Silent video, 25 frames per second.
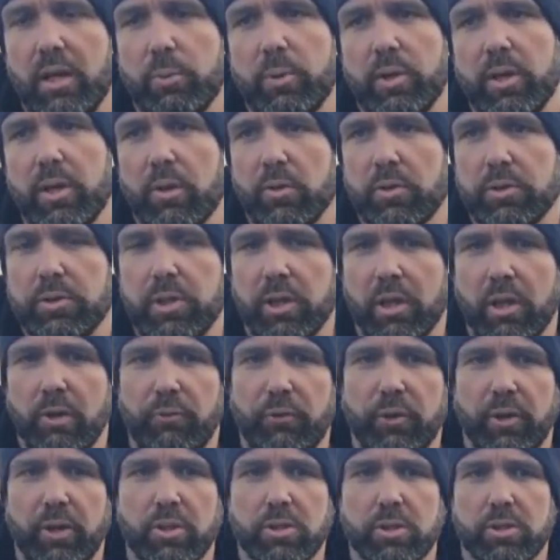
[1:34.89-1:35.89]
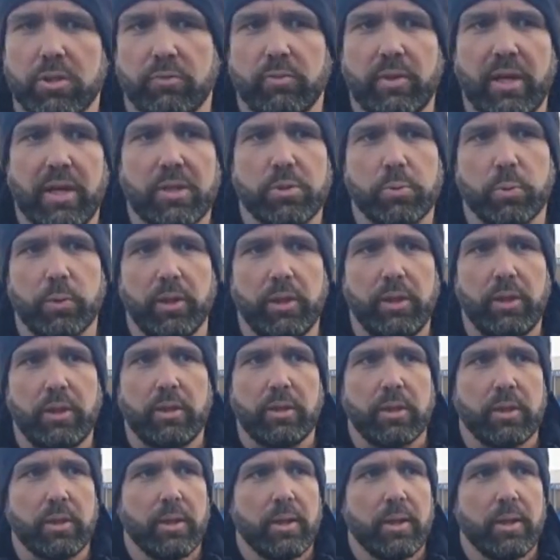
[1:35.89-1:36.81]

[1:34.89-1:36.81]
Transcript: We know the significance of next week.